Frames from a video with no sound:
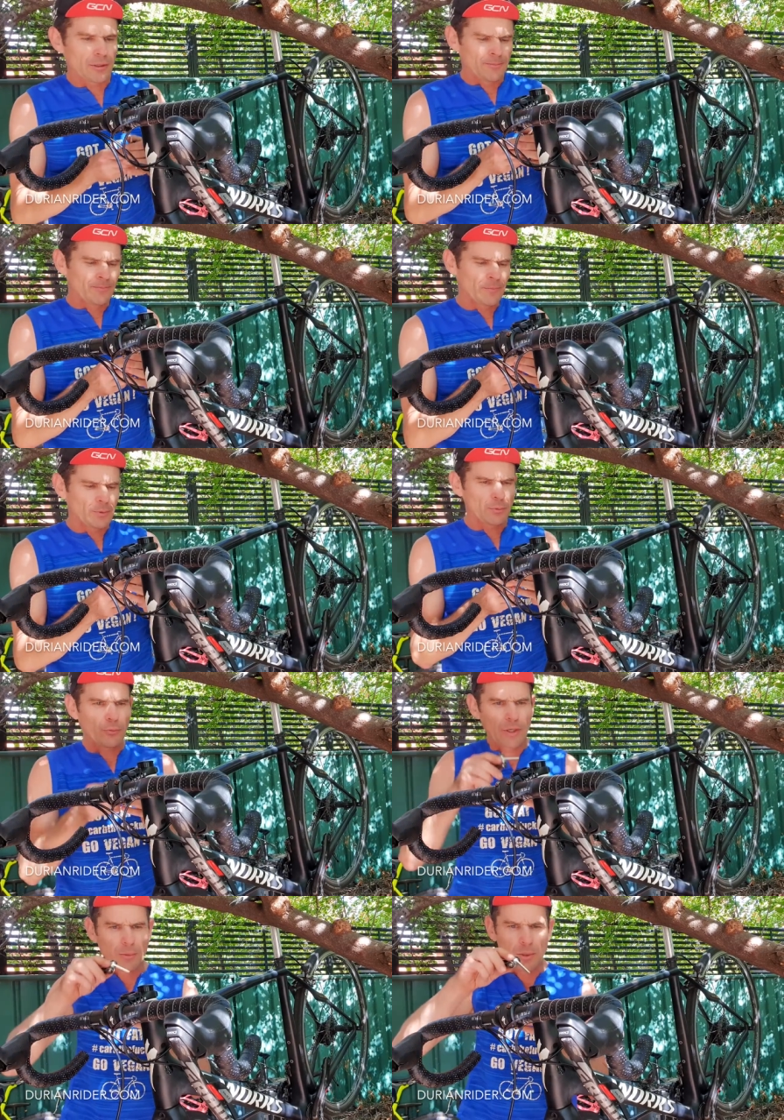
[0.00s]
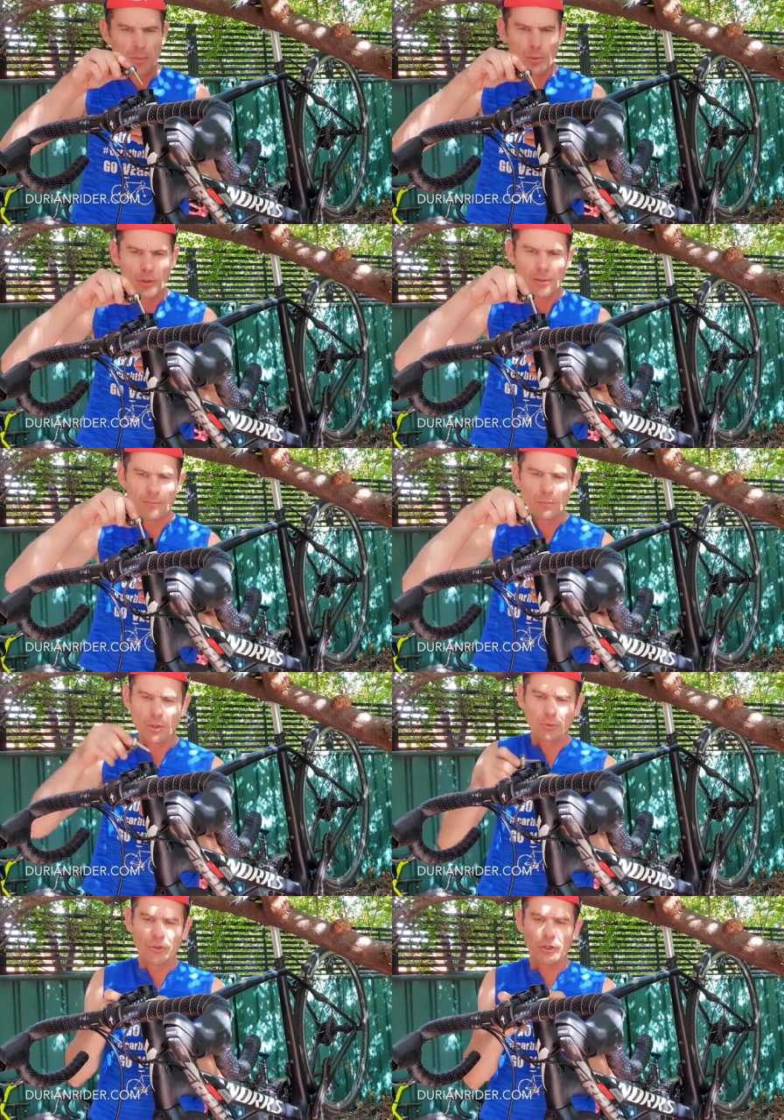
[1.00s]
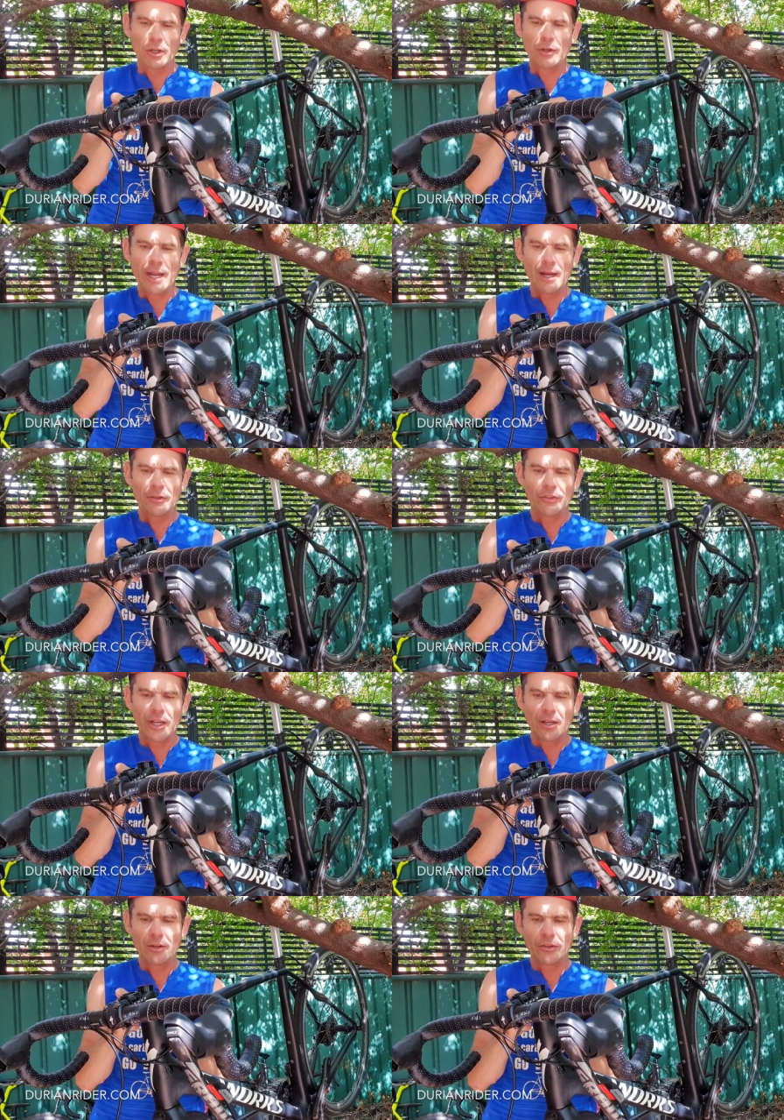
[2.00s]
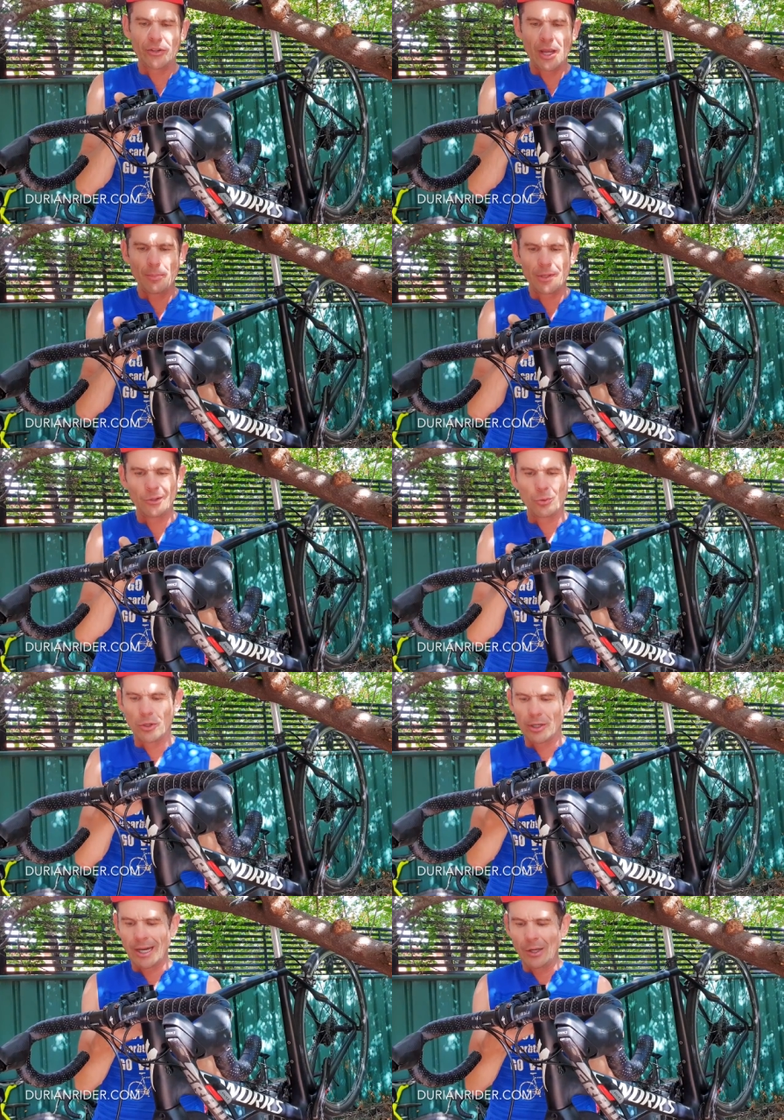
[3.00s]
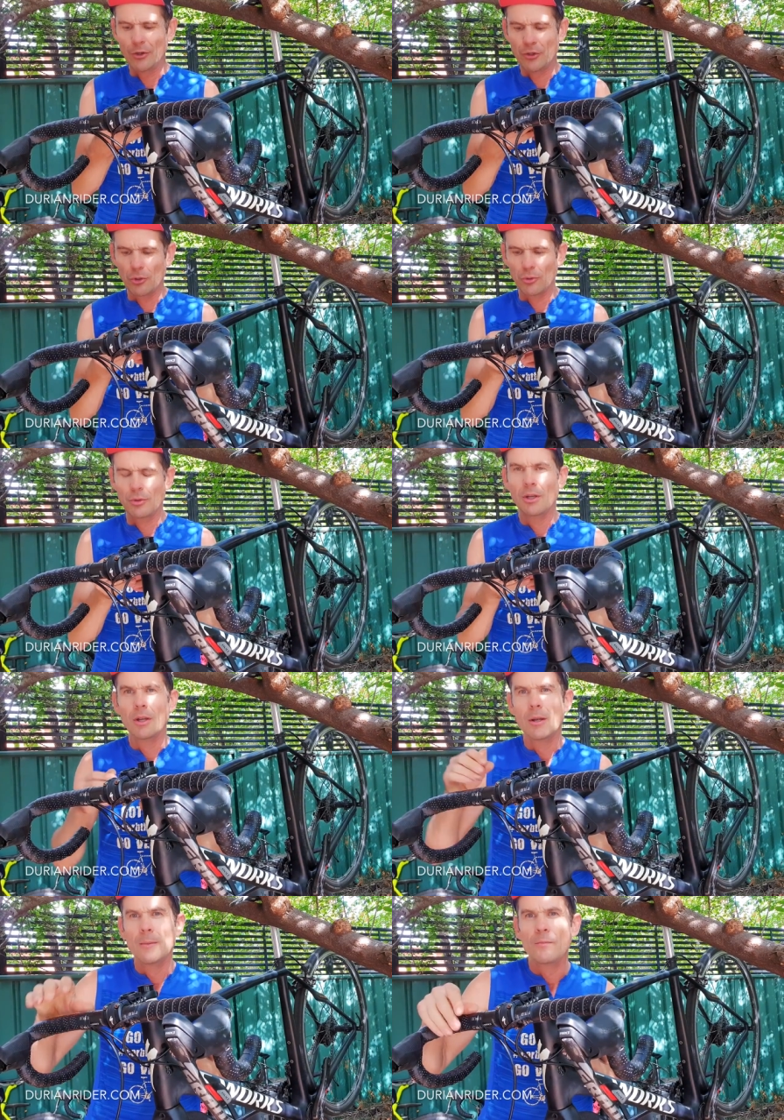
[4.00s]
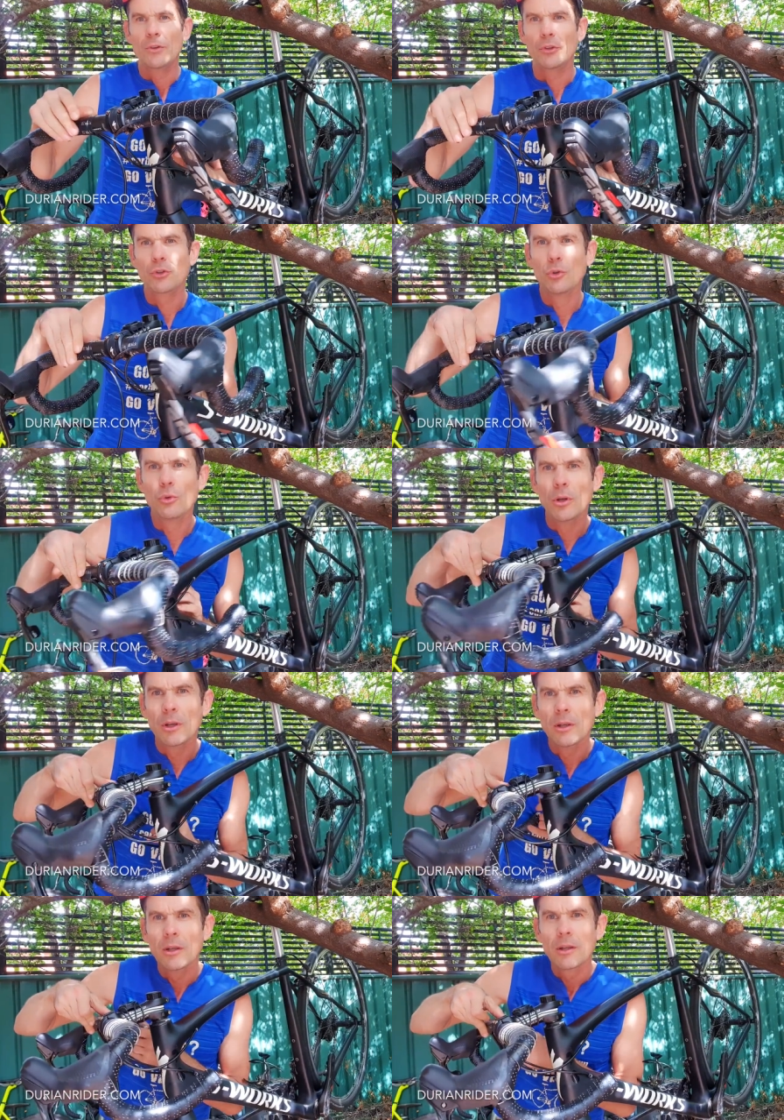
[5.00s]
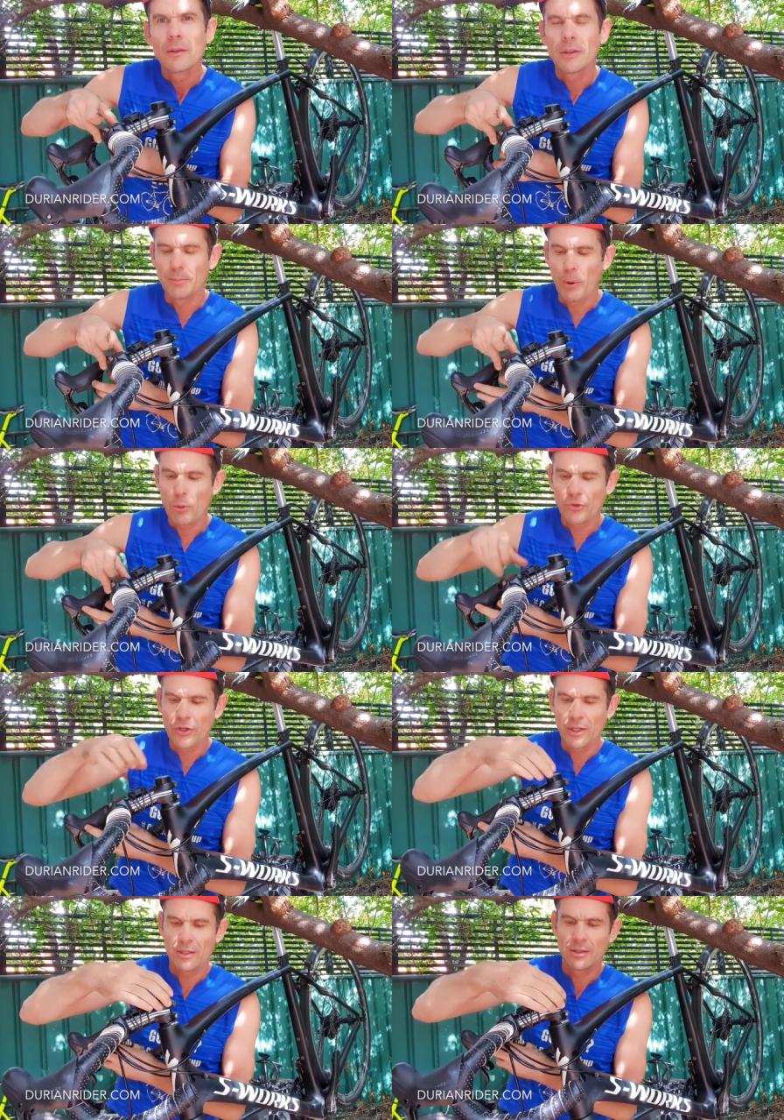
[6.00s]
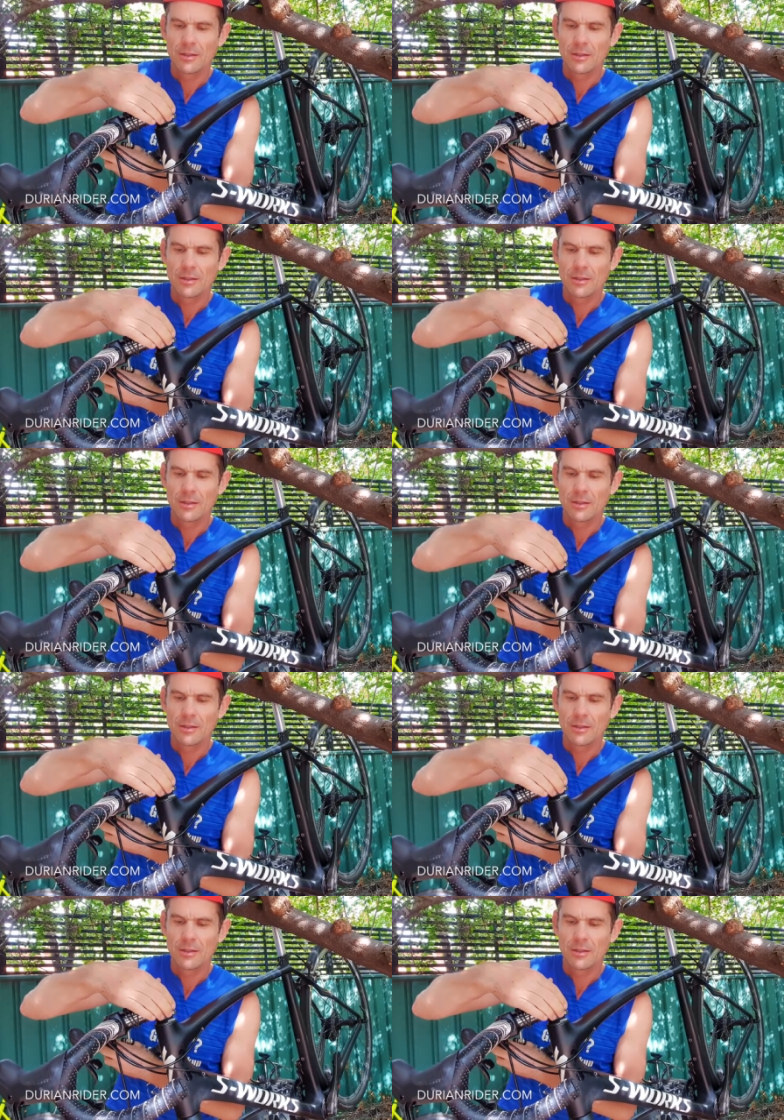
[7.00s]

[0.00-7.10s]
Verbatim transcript: on. Forget where we put it. We're also gonna now, second step is we're gonna undo the two, these bolts here.